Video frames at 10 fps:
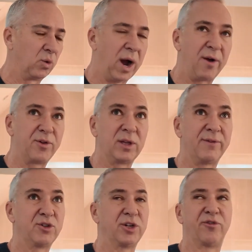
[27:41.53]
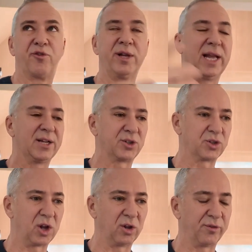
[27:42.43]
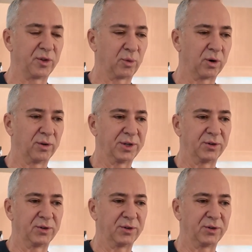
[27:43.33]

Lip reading: how they're leveraging freelancers all over the world.